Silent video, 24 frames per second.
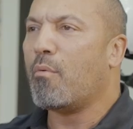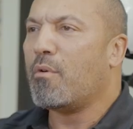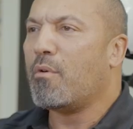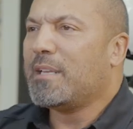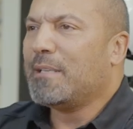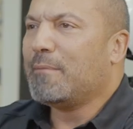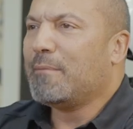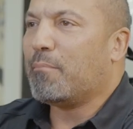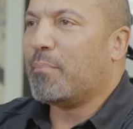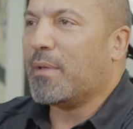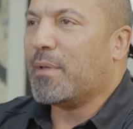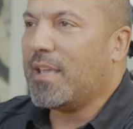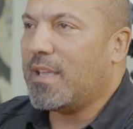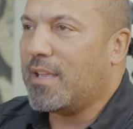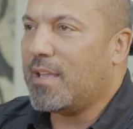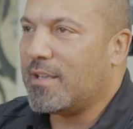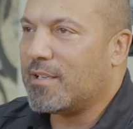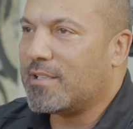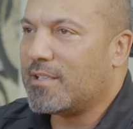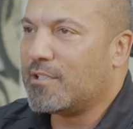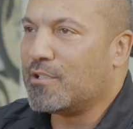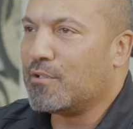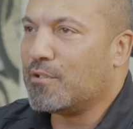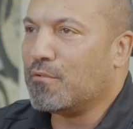What would it
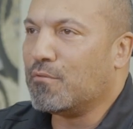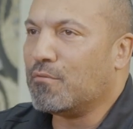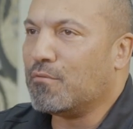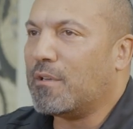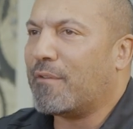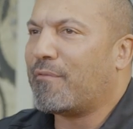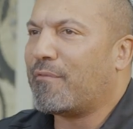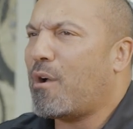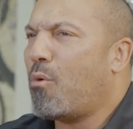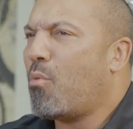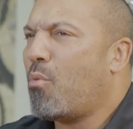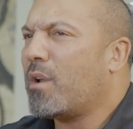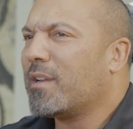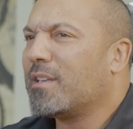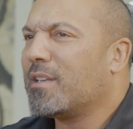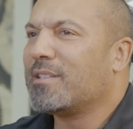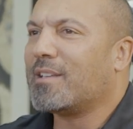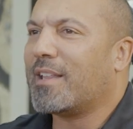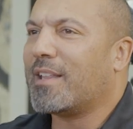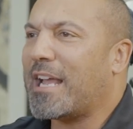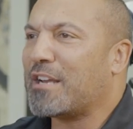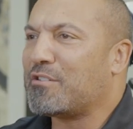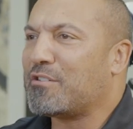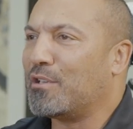be if I wanted
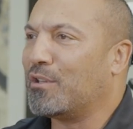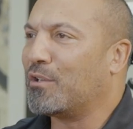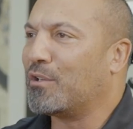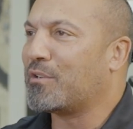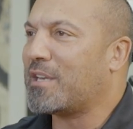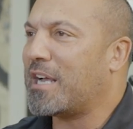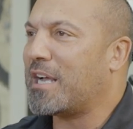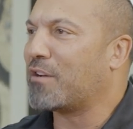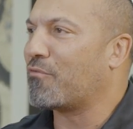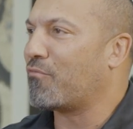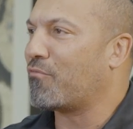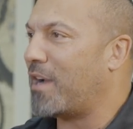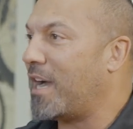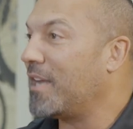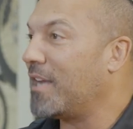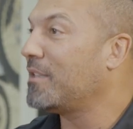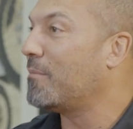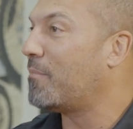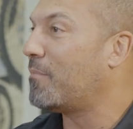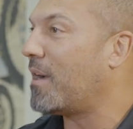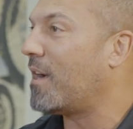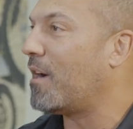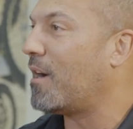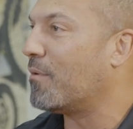to actually learn how to
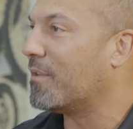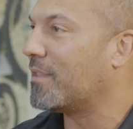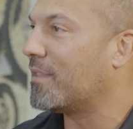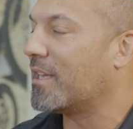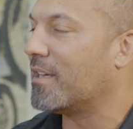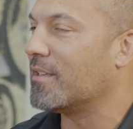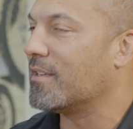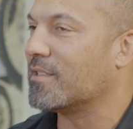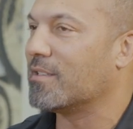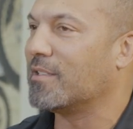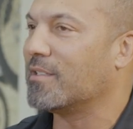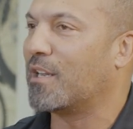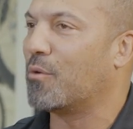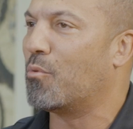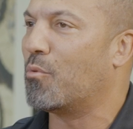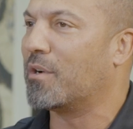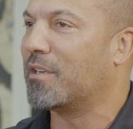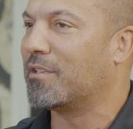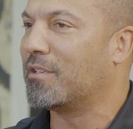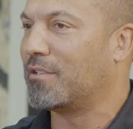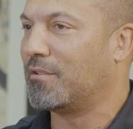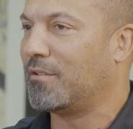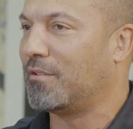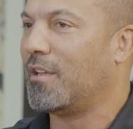ride the Baja 1000 and I
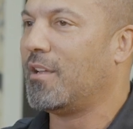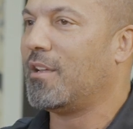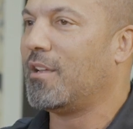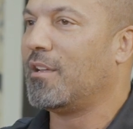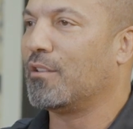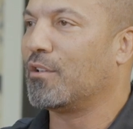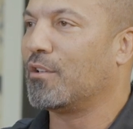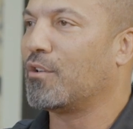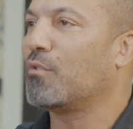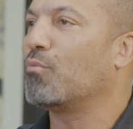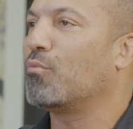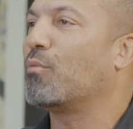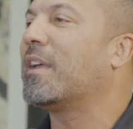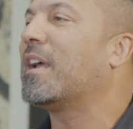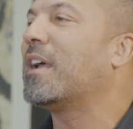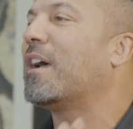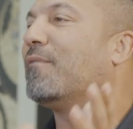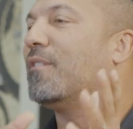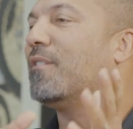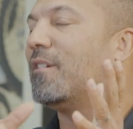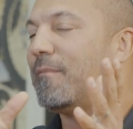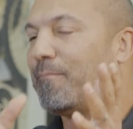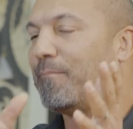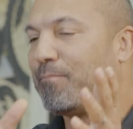wanted to learn,
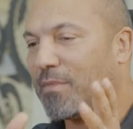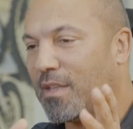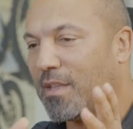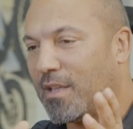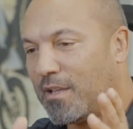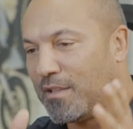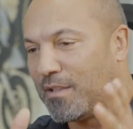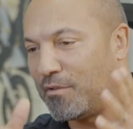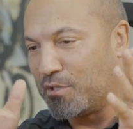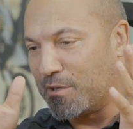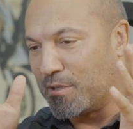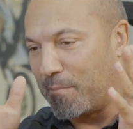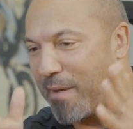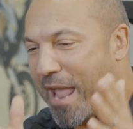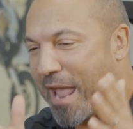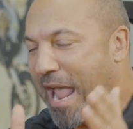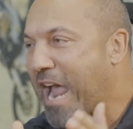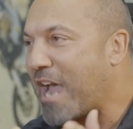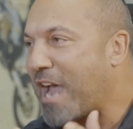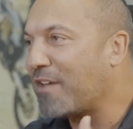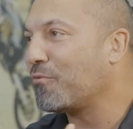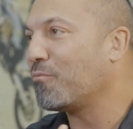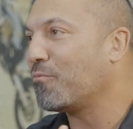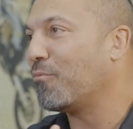there's a
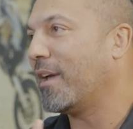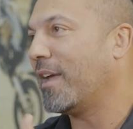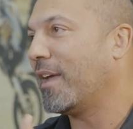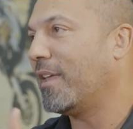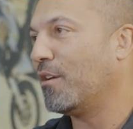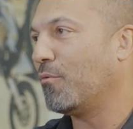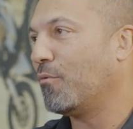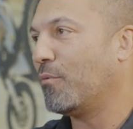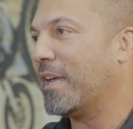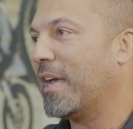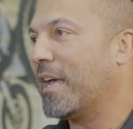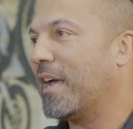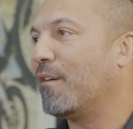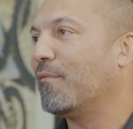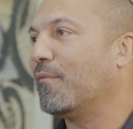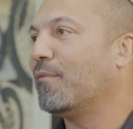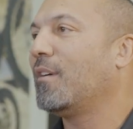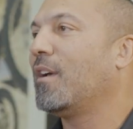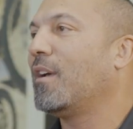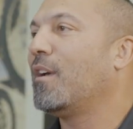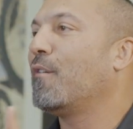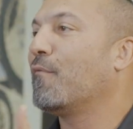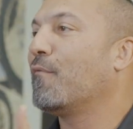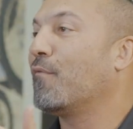pathway that we
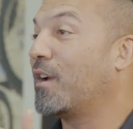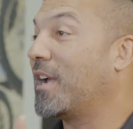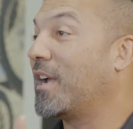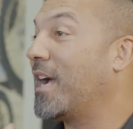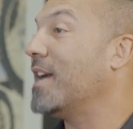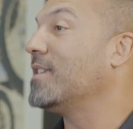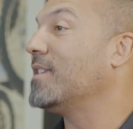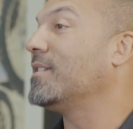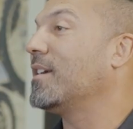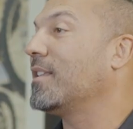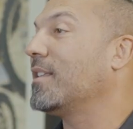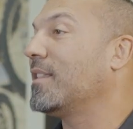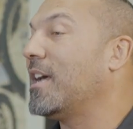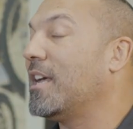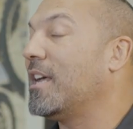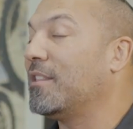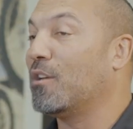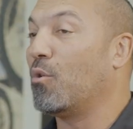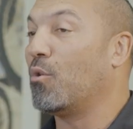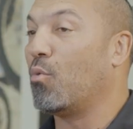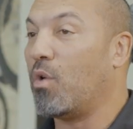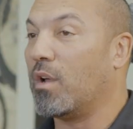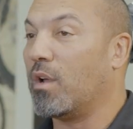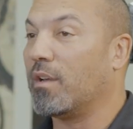have for guys like
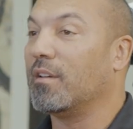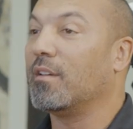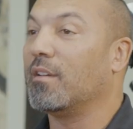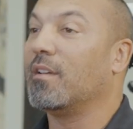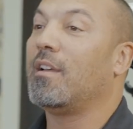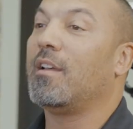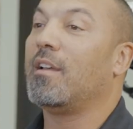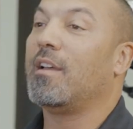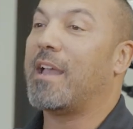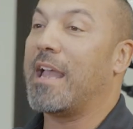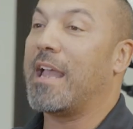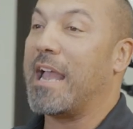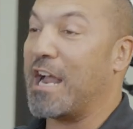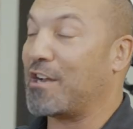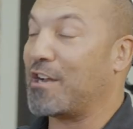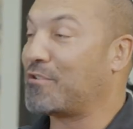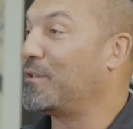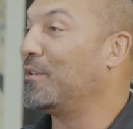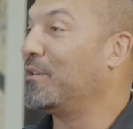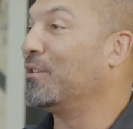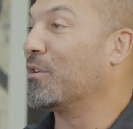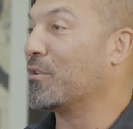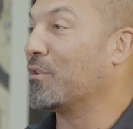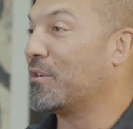that want to
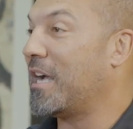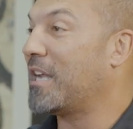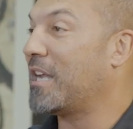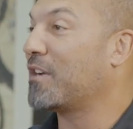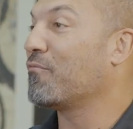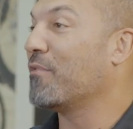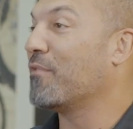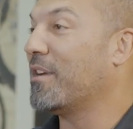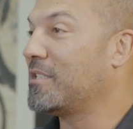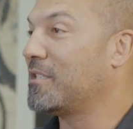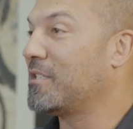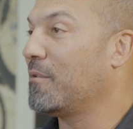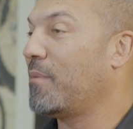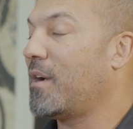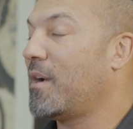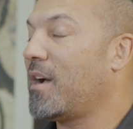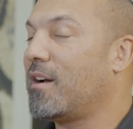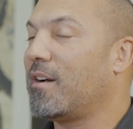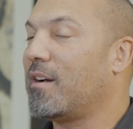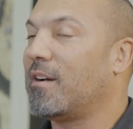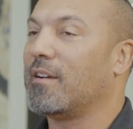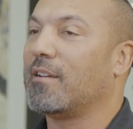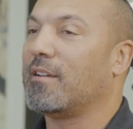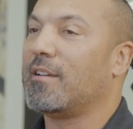actually learn how to race the
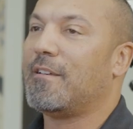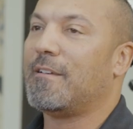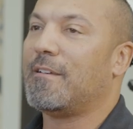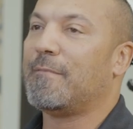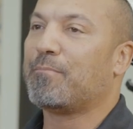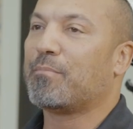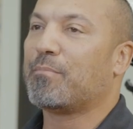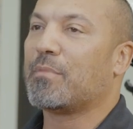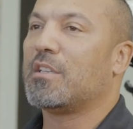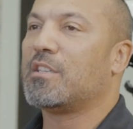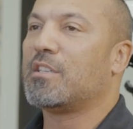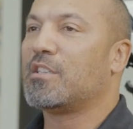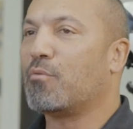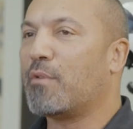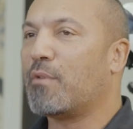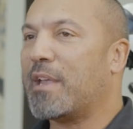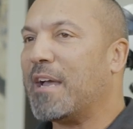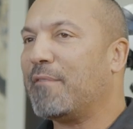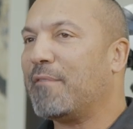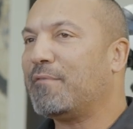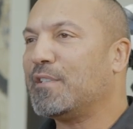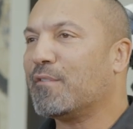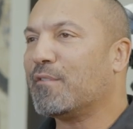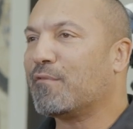Baja. Yeah. So
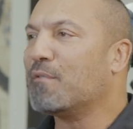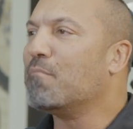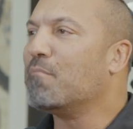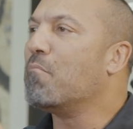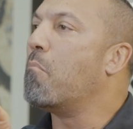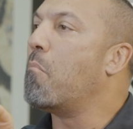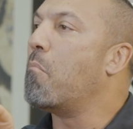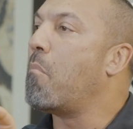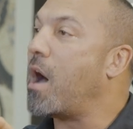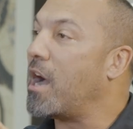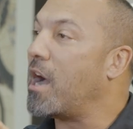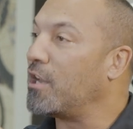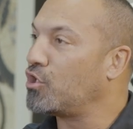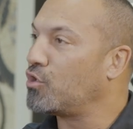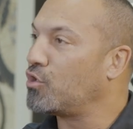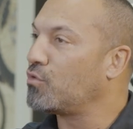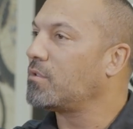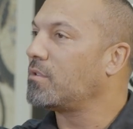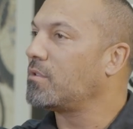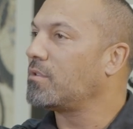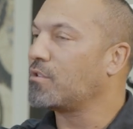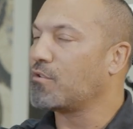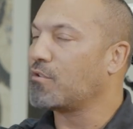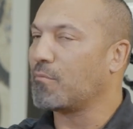we have different
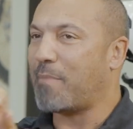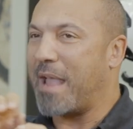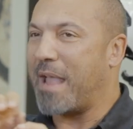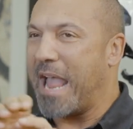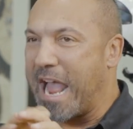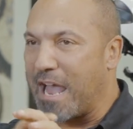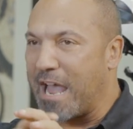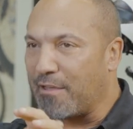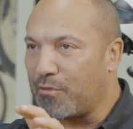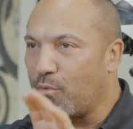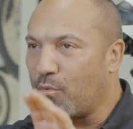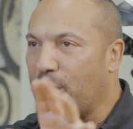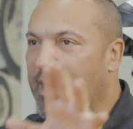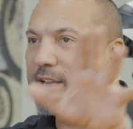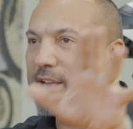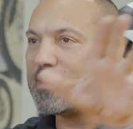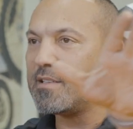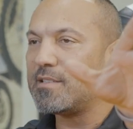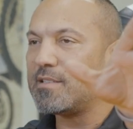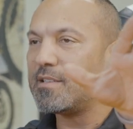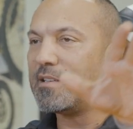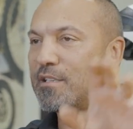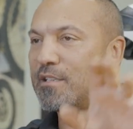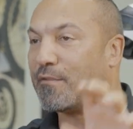modules or
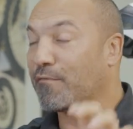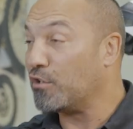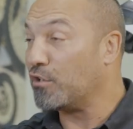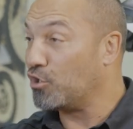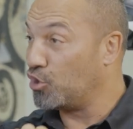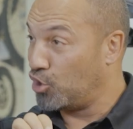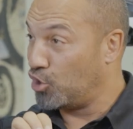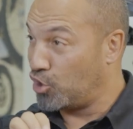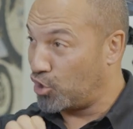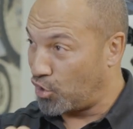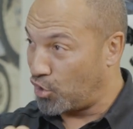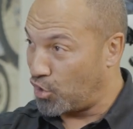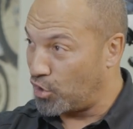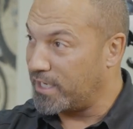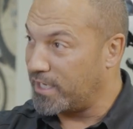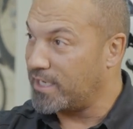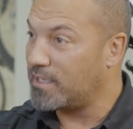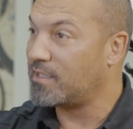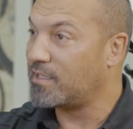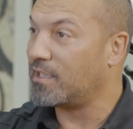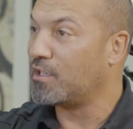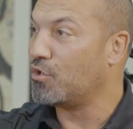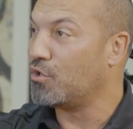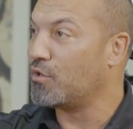pathways, different
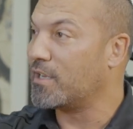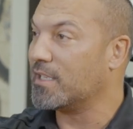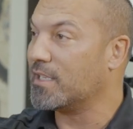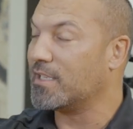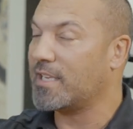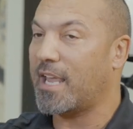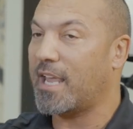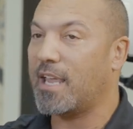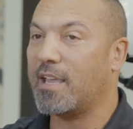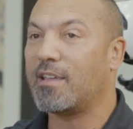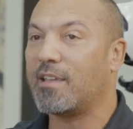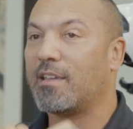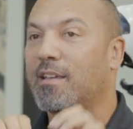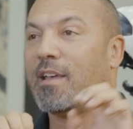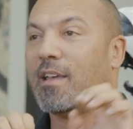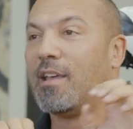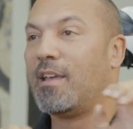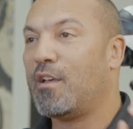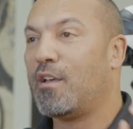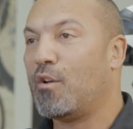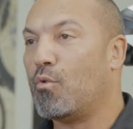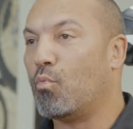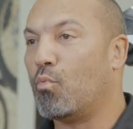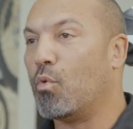journeys that you can take
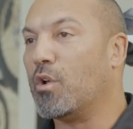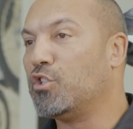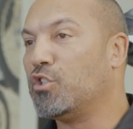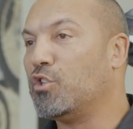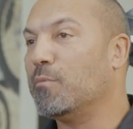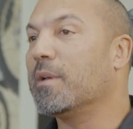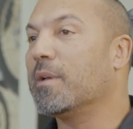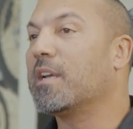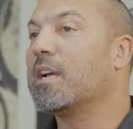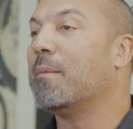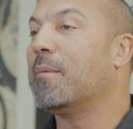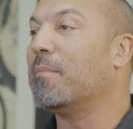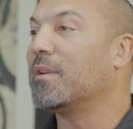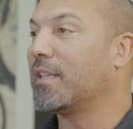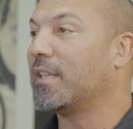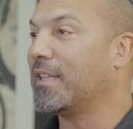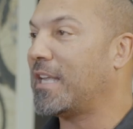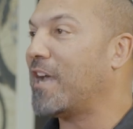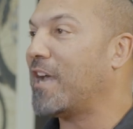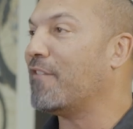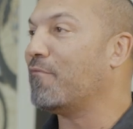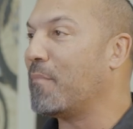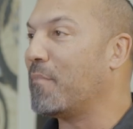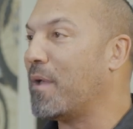once you become an
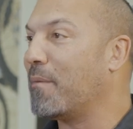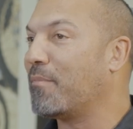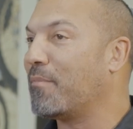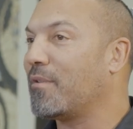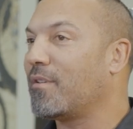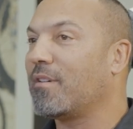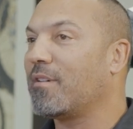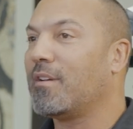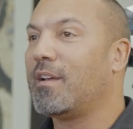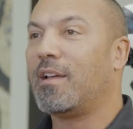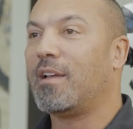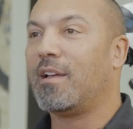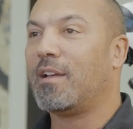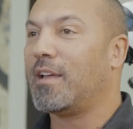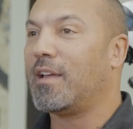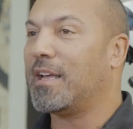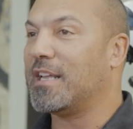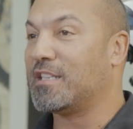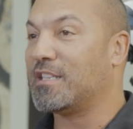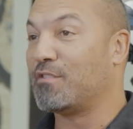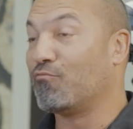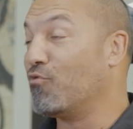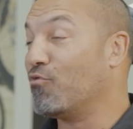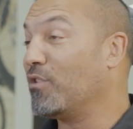ALIV member,
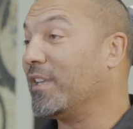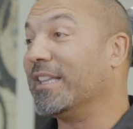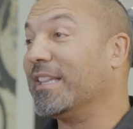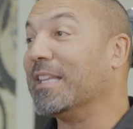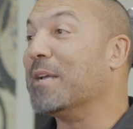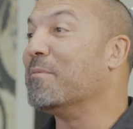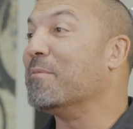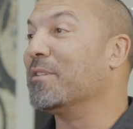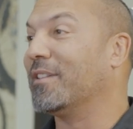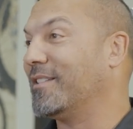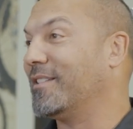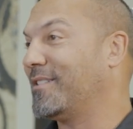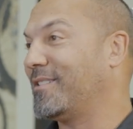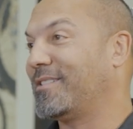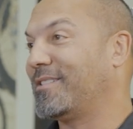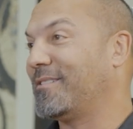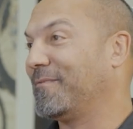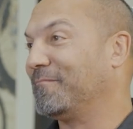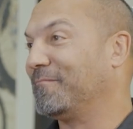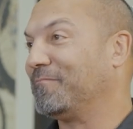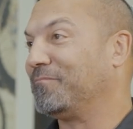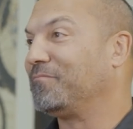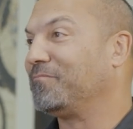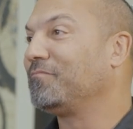it's really
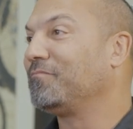limitless.